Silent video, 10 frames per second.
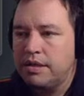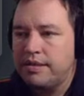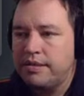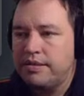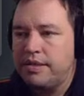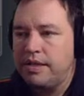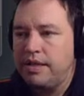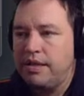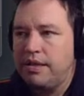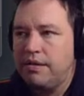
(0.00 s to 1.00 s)

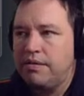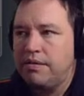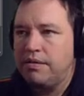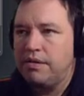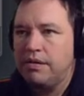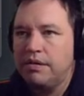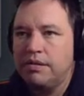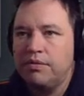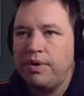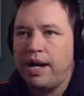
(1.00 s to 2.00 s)
see.
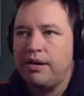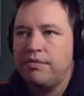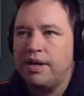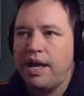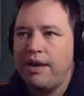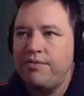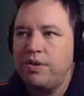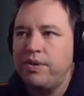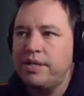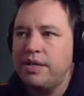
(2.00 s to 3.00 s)
Wow, I have
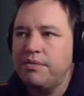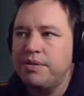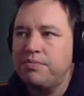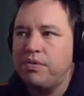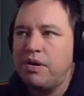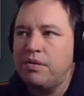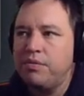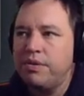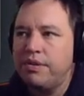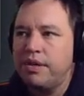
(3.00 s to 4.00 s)
no idea what's wrong
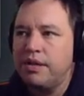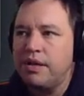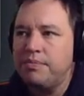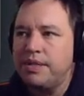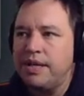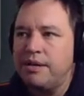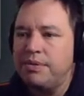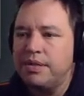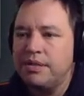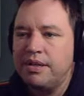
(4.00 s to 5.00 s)
with GitHub today,
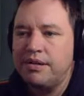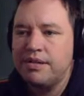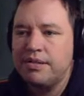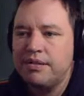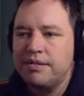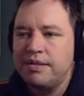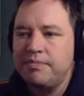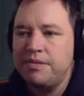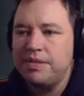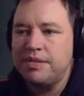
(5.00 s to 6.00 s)
but there definitely
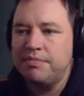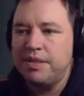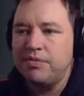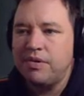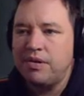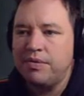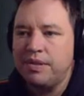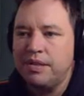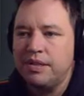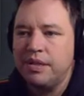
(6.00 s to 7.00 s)
seems to be something wrong with it.